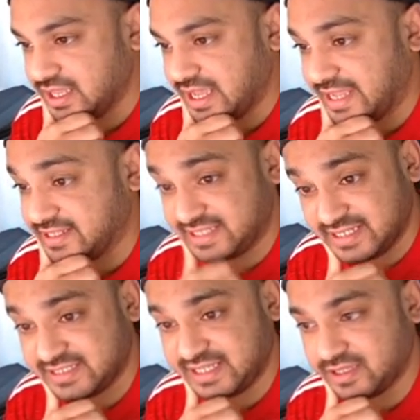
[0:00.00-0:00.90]
And
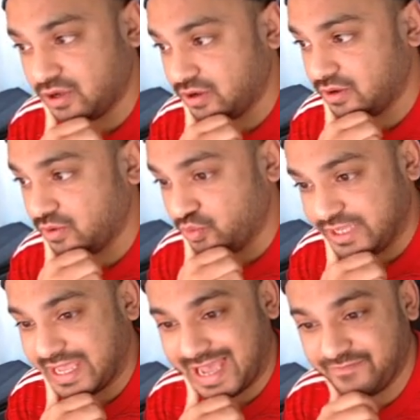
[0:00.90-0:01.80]
since then,
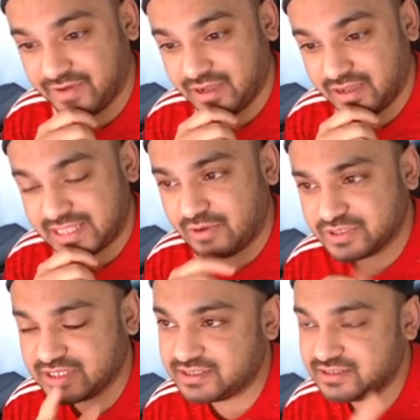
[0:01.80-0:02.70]
we have. That
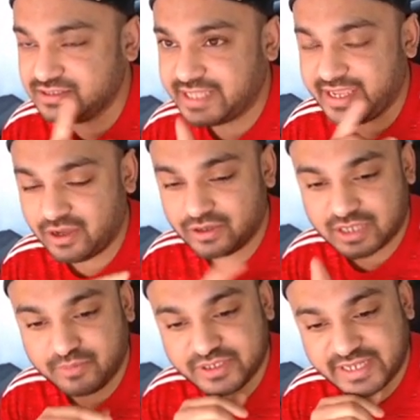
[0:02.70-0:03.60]
was the day or a
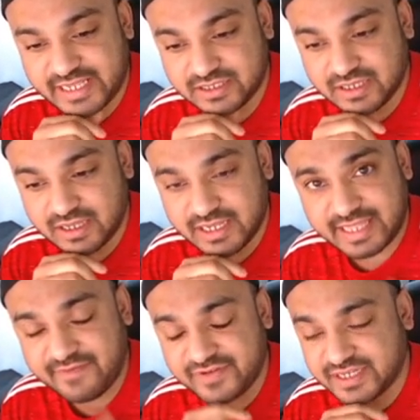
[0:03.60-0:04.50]
couple of days in
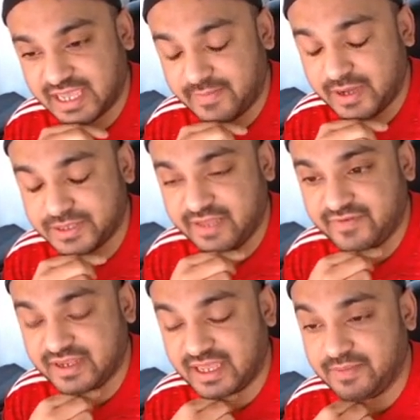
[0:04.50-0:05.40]
the Everton game, after the
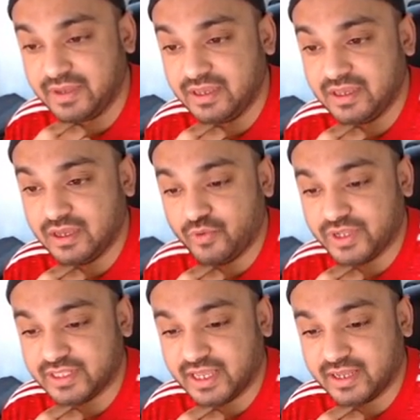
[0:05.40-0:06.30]
Everton game,
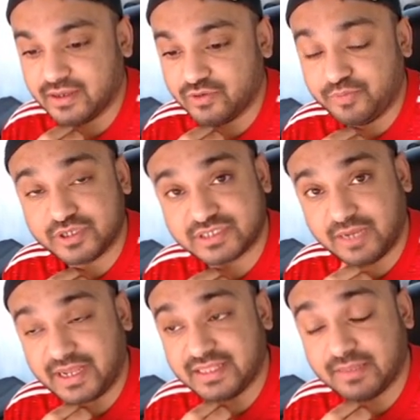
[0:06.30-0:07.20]
when uh, reports
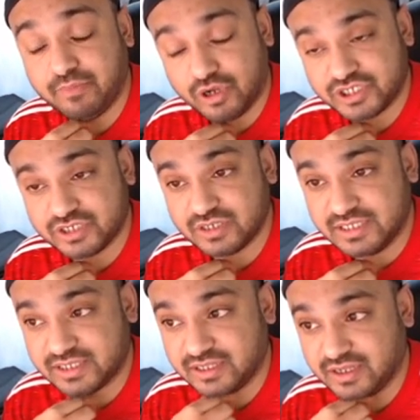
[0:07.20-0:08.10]
coming out that Poch
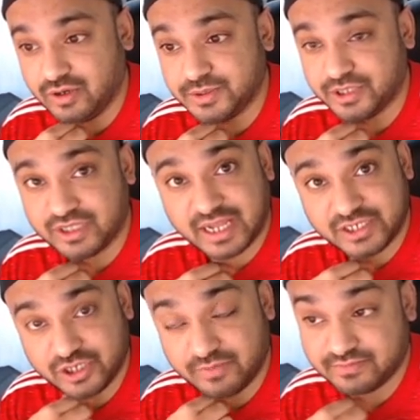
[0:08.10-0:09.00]
is gonna go for
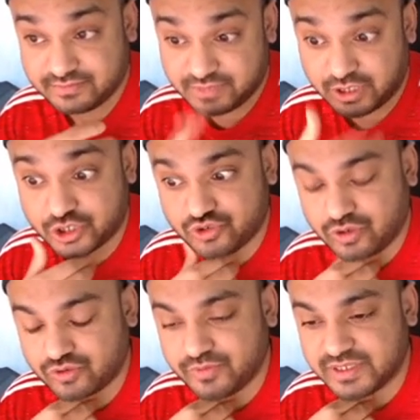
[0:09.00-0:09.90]
United job. You know,
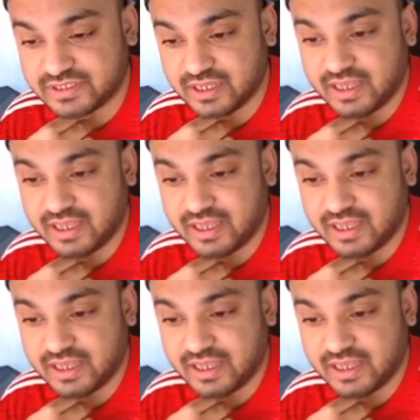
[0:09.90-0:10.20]
strong rumours.